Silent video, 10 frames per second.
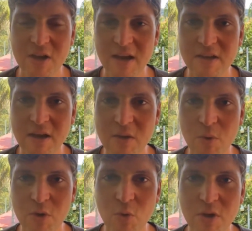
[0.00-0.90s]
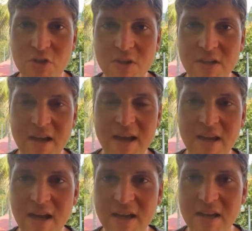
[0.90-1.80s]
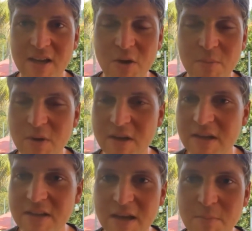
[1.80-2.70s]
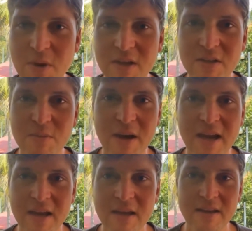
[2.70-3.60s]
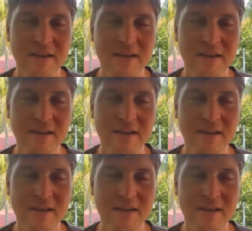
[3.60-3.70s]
I think, what question is that? I can carry millions and billions in my head.